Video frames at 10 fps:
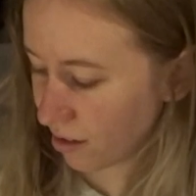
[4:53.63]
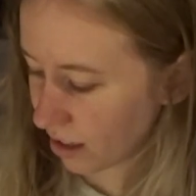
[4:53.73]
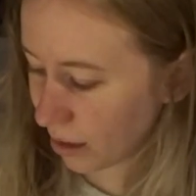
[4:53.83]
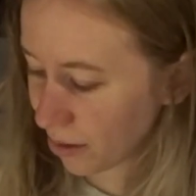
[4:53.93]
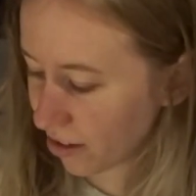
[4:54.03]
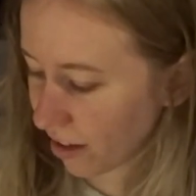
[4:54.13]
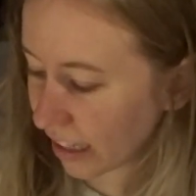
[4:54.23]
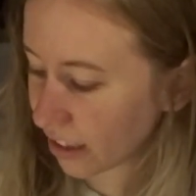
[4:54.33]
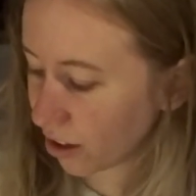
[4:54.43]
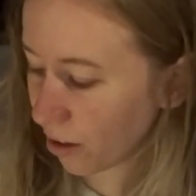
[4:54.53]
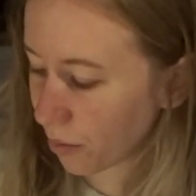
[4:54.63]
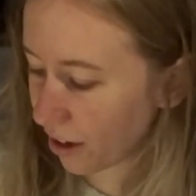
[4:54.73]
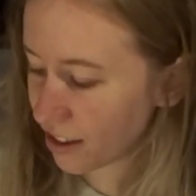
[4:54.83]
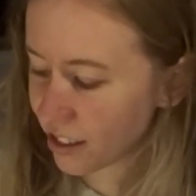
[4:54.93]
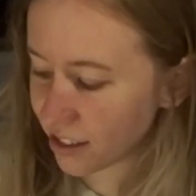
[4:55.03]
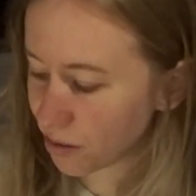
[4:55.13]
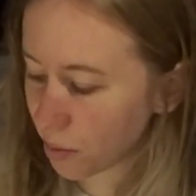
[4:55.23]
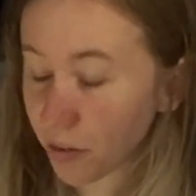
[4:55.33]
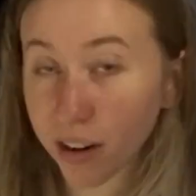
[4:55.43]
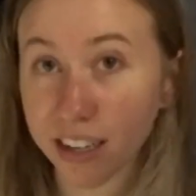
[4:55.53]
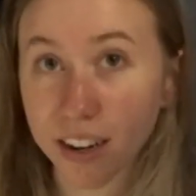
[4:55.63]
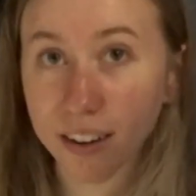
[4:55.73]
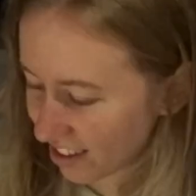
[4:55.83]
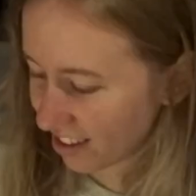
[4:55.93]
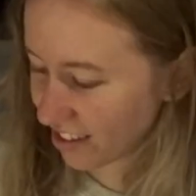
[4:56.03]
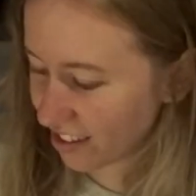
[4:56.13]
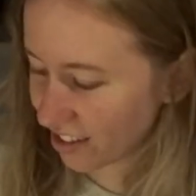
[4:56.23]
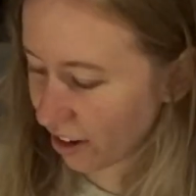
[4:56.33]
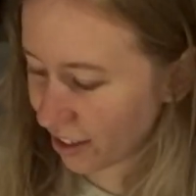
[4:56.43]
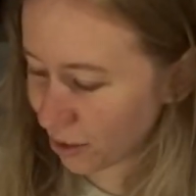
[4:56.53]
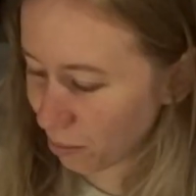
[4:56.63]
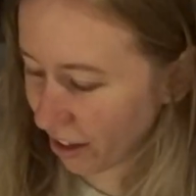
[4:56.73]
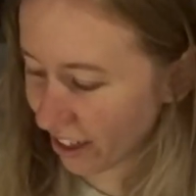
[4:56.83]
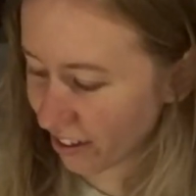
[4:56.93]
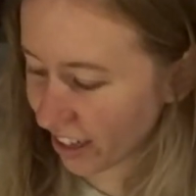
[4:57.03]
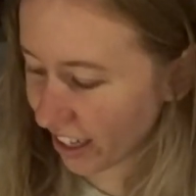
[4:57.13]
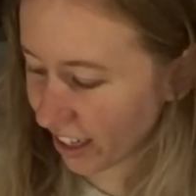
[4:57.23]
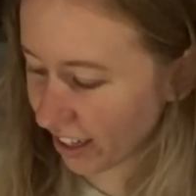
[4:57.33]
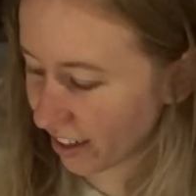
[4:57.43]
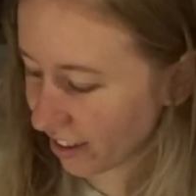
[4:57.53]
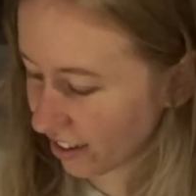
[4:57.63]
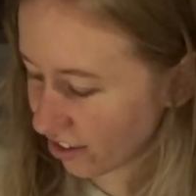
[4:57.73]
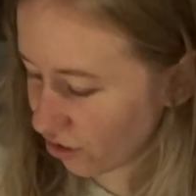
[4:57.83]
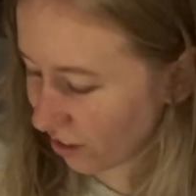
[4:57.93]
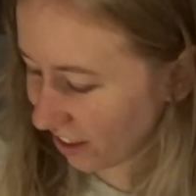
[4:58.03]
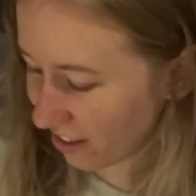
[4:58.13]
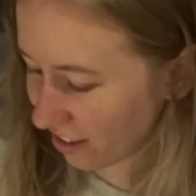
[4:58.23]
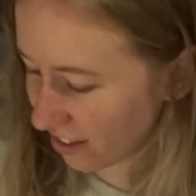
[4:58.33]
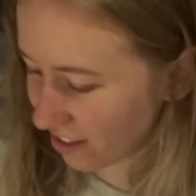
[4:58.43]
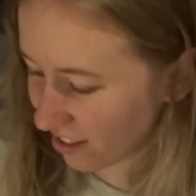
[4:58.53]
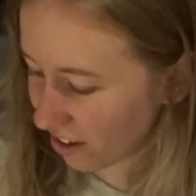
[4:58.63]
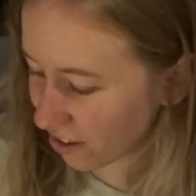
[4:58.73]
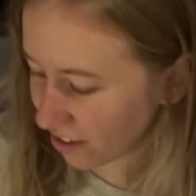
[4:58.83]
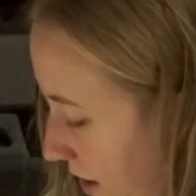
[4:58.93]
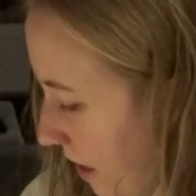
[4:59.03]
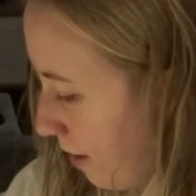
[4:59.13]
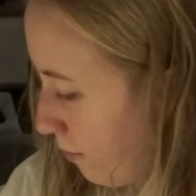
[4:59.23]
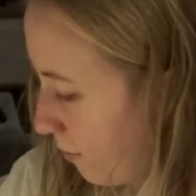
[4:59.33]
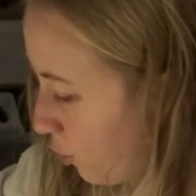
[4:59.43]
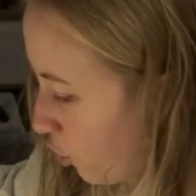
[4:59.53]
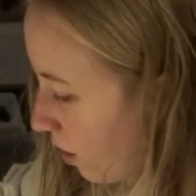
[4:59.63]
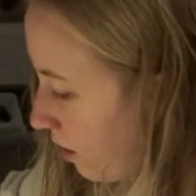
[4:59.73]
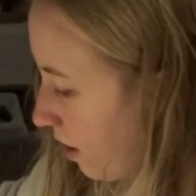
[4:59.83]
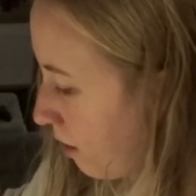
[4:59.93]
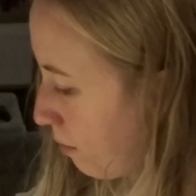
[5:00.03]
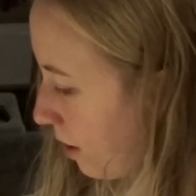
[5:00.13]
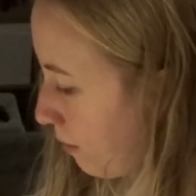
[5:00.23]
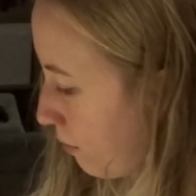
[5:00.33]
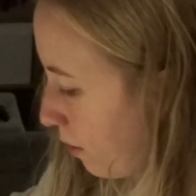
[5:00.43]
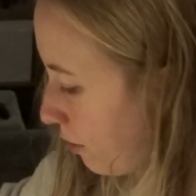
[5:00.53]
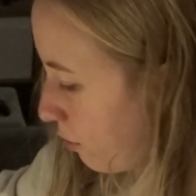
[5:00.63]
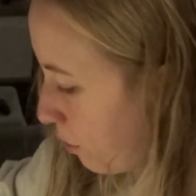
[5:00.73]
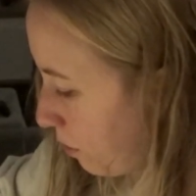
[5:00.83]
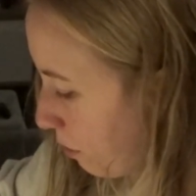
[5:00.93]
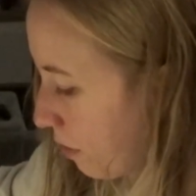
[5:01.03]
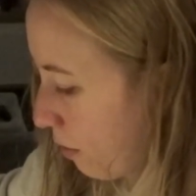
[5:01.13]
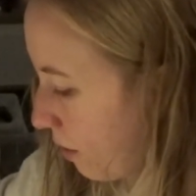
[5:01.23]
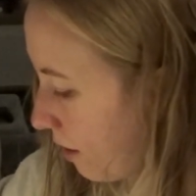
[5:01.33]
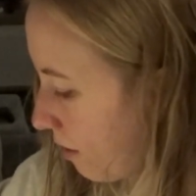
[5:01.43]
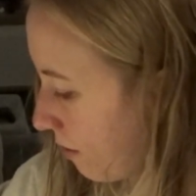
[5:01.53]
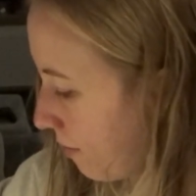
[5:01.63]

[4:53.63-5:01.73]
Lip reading: I'm exactly where I need to be right now. This is God's plan right here. Drake said so. I'm struggling, but I'm also doing really well.